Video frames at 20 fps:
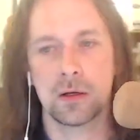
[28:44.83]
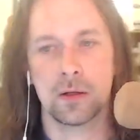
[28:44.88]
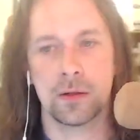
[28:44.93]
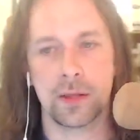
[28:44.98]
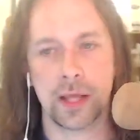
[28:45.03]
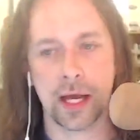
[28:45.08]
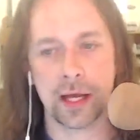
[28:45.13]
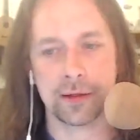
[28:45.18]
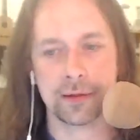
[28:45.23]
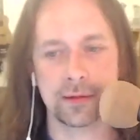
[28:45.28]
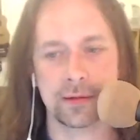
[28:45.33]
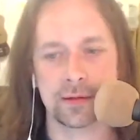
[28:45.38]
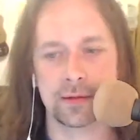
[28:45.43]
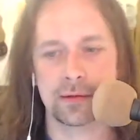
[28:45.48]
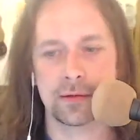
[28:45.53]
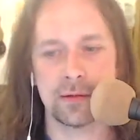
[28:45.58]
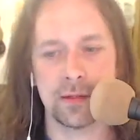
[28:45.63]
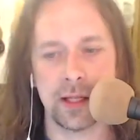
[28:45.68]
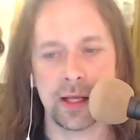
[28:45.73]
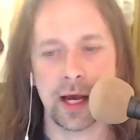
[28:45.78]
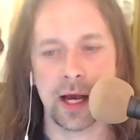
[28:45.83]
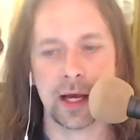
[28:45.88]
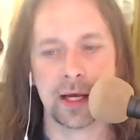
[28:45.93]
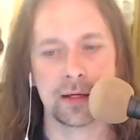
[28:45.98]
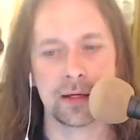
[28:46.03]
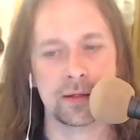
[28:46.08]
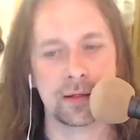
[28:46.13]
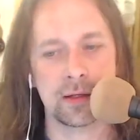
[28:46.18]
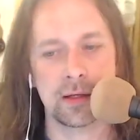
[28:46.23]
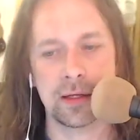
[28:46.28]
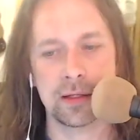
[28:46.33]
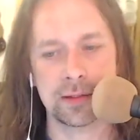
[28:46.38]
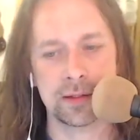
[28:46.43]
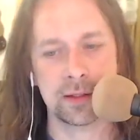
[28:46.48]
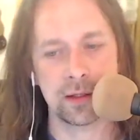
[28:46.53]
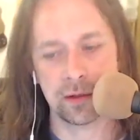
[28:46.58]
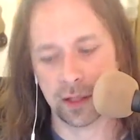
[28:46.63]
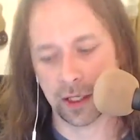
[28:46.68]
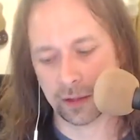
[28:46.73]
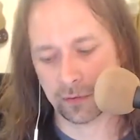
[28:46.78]
that's not
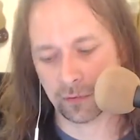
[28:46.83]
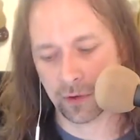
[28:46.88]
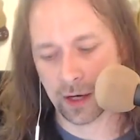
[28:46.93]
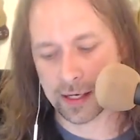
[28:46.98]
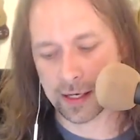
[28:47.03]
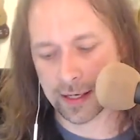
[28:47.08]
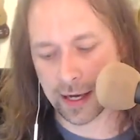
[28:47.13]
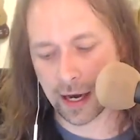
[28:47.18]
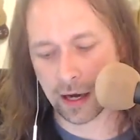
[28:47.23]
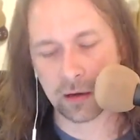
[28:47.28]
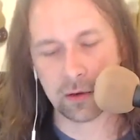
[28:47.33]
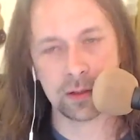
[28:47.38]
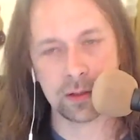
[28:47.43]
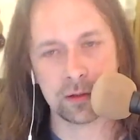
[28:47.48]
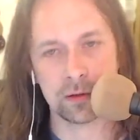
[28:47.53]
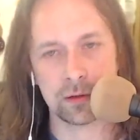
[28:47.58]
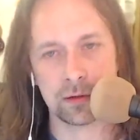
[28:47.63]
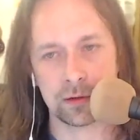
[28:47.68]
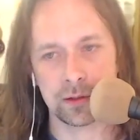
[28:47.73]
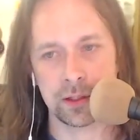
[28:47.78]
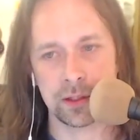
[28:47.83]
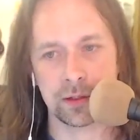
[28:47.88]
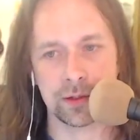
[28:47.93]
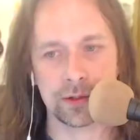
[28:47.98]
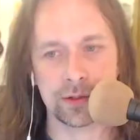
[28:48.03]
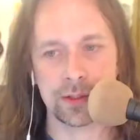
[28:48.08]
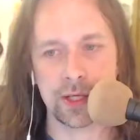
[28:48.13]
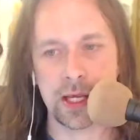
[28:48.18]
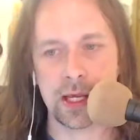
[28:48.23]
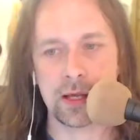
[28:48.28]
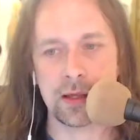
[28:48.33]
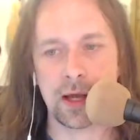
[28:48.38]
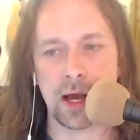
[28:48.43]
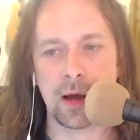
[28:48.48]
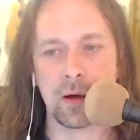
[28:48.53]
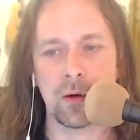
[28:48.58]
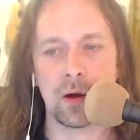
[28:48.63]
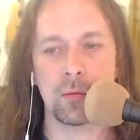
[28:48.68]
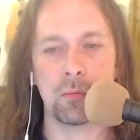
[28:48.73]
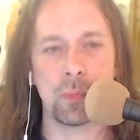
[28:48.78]
it's you know like right now you'll you'll see
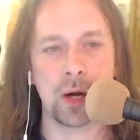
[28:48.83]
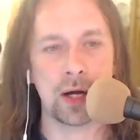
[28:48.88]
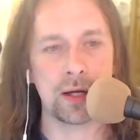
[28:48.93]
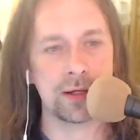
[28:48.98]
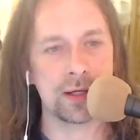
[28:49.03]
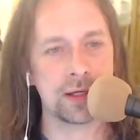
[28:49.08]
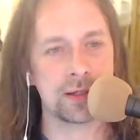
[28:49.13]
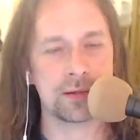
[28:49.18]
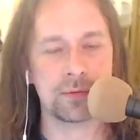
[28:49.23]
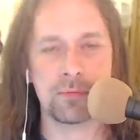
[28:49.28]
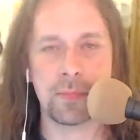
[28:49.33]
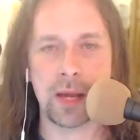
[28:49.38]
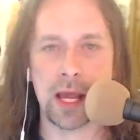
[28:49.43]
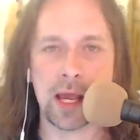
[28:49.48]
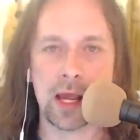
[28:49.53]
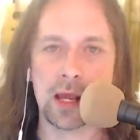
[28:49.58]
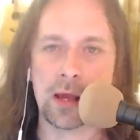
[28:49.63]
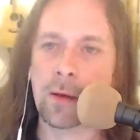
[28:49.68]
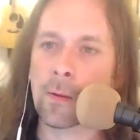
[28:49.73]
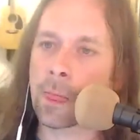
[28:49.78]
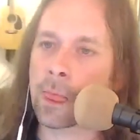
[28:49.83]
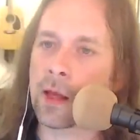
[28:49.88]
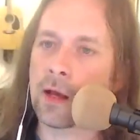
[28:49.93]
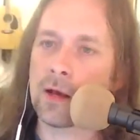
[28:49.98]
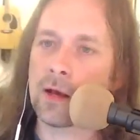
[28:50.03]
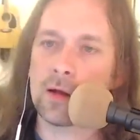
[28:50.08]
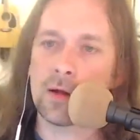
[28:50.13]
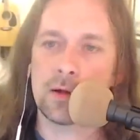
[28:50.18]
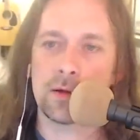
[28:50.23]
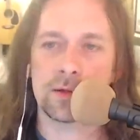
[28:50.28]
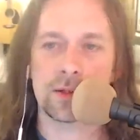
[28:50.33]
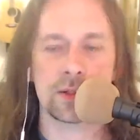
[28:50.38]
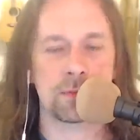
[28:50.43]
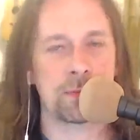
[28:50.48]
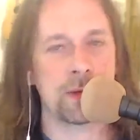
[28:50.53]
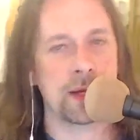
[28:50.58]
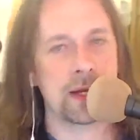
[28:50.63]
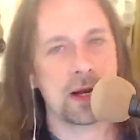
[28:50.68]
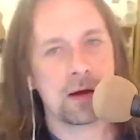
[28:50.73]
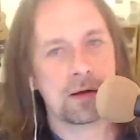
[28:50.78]
how a pundit may
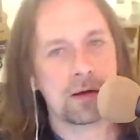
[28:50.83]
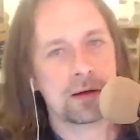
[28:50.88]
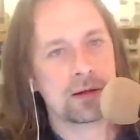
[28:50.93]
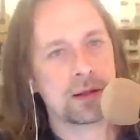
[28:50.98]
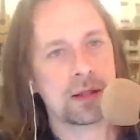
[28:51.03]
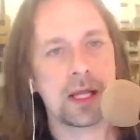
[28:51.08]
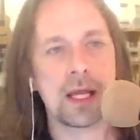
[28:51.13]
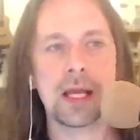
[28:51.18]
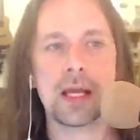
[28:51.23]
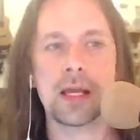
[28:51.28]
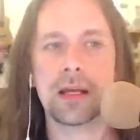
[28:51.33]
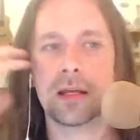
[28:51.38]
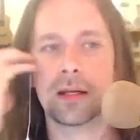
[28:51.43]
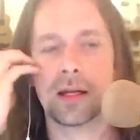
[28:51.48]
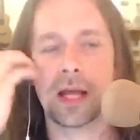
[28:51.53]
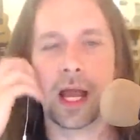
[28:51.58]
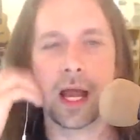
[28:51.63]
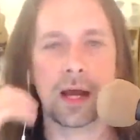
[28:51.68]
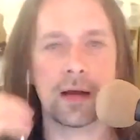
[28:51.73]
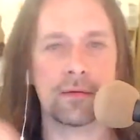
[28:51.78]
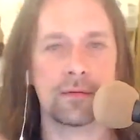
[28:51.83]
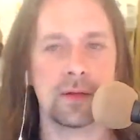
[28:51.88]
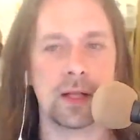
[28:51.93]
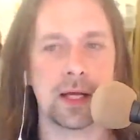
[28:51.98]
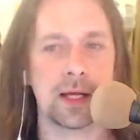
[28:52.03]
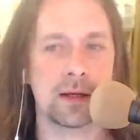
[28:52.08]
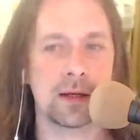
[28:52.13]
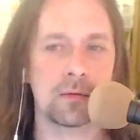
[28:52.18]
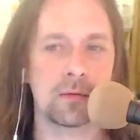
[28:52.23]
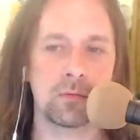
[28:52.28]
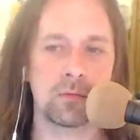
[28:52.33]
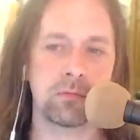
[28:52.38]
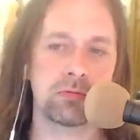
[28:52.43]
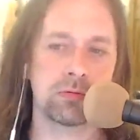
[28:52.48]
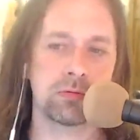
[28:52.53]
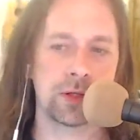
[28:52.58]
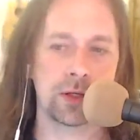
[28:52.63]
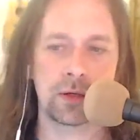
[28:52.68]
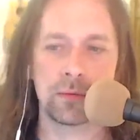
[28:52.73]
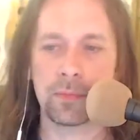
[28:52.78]
spit out a thing and have like
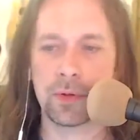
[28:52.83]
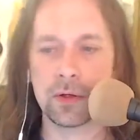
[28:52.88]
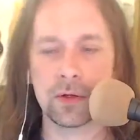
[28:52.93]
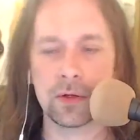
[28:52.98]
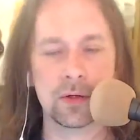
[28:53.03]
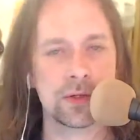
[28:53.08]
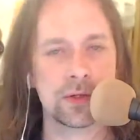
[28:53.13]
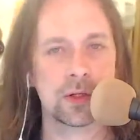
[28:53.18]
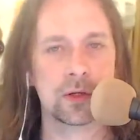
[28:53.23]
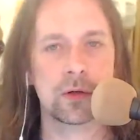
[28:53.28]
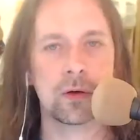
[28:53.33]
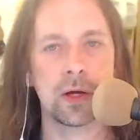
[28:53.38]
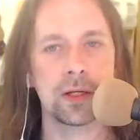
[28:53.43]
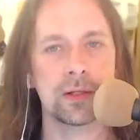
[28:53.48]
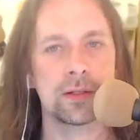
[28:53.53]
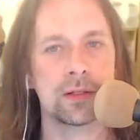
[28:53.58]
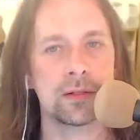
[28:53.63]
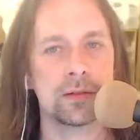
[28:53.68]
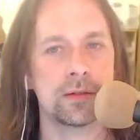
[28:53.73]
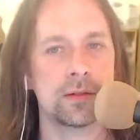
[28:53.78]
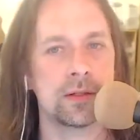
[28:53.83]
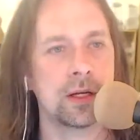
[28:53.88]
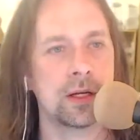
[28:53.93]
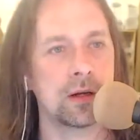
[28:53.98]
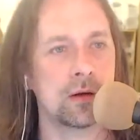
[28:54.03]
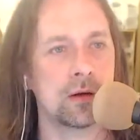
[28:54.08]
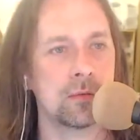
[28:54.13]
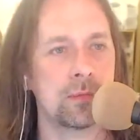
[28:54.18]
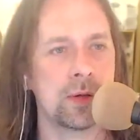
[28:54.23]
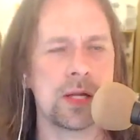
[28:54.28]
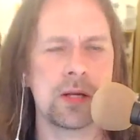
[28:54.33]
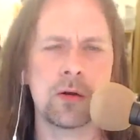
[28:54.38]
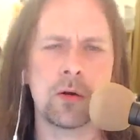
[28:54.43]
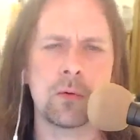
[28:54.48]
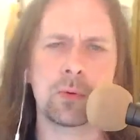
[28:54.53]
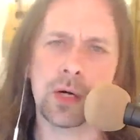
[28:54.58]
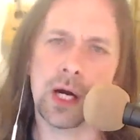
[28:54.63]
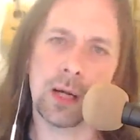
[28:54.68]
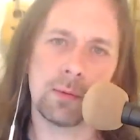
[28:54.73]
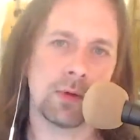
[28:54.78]
the computers are going to you know be
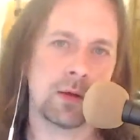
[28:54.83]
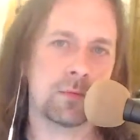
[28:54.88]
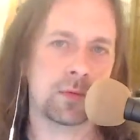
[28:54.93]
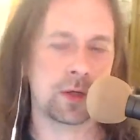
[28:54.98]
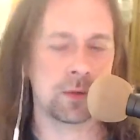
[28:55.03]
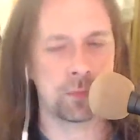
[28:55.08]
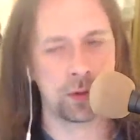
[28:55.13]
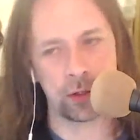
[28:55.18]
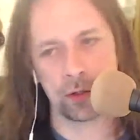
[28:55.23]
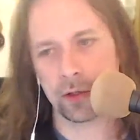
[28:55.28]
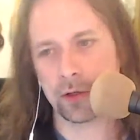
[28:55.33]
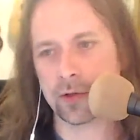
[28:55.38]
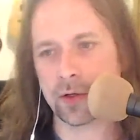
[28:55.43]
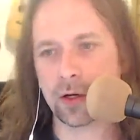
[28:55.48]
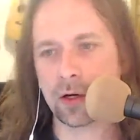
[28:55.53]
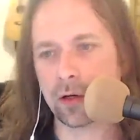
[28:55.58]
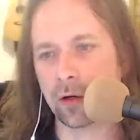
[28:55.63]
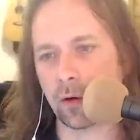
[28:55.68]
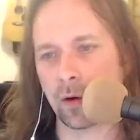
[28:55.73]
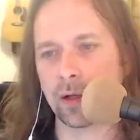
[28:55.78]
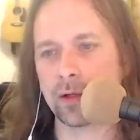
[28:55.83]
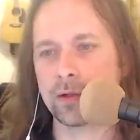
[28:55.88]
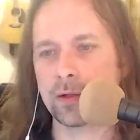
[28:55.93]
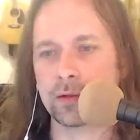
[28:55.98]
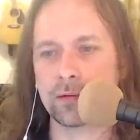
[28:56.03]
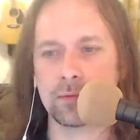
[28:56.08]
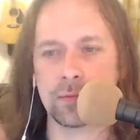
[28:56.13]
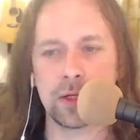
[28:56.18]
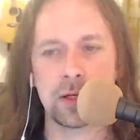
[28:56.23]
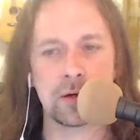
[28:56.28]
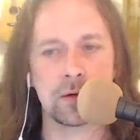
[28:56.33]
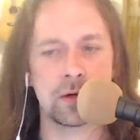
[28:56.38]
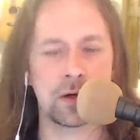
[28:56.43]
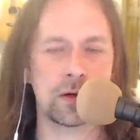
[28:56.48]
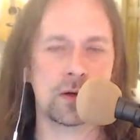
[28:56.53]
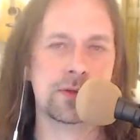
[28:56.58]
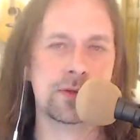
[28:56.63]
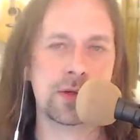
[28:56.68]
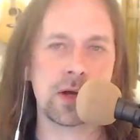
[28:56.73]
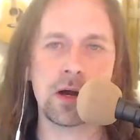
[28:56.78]
no problem computers are going to you know
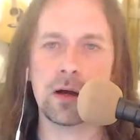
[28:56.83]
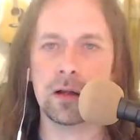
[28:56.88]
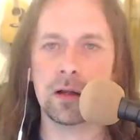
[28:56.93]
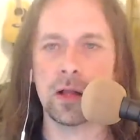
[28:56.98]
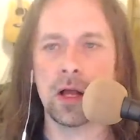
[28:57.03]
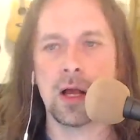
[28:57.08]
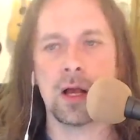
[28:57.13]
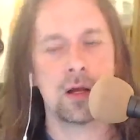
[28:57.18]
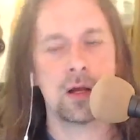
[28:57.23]
hurt us all